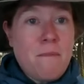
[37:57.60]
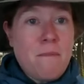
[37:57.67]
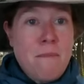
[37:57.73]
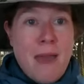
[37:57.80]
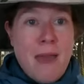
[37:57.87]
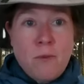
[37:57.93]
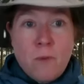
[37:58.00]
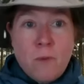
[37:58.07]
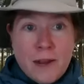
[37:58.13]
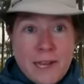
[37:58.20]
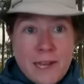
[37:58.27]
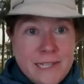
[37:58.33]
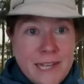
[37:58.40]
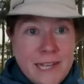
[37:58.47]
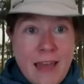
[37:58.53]
men working
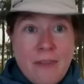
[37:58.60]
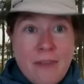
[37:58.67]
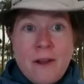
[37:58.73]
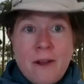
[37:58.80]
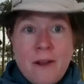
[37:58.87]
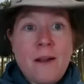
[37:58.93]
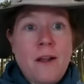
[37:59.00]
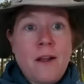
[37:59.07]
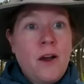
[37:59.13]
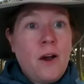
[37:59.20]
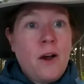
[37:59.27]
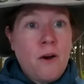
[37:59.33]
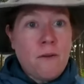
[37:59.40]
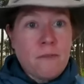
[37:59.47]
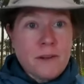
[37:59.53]
together
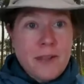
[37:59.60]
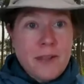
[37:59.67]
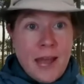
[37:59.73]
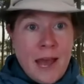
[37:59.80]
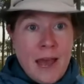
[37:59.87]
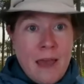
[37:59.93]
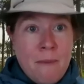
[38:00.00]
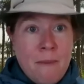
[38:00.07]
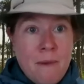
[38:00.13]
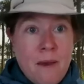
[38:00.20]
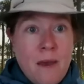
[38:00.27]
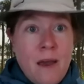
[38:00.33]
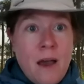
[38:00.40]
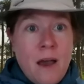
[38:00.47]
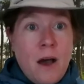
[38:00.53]
over time,
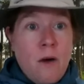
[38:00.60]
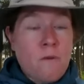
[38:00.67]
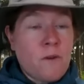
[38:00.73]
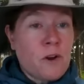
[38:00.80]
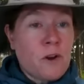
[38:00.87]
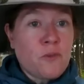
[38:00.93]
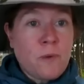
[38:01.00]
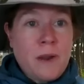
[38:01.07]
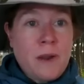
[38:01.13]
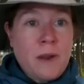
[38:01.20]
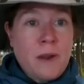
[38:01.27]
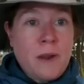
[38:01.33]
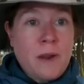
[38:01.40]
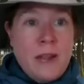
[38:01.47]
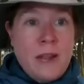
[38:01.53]
over wow. a
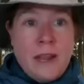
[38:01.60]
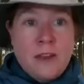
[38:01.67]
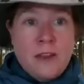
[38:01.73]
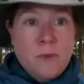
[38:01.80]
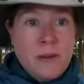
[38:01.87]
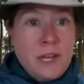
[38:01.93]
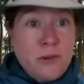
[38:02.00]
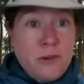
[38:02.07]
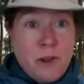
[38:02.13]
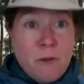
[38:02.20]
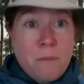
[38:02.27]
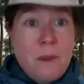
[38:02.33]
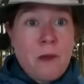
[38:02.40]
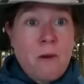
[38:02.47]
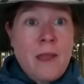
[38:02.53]
20, 22 year
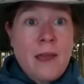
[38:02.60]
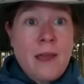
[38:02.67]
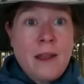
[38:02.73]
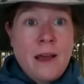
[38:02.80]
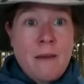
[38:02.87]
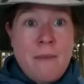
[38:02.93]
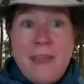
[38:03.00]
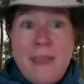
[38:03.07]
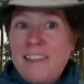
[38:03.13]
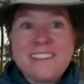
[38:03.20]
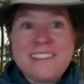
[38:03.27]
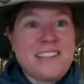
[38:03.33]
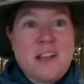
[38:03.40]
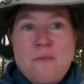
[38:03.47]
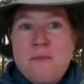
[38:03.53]
period. Um, aliens
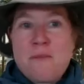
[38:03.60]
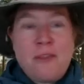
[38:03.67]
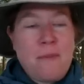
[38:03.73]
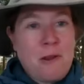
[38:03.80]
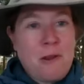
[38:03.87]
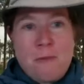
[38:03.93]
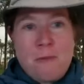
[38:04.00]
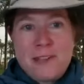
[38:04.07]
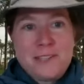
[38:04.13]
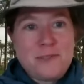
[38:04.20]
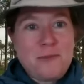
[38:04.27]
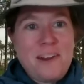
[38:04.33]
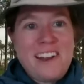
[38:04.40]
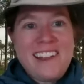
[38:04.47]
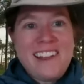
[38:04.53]
didn't the pyramids,
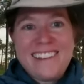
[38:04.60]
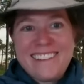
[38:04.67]
we did.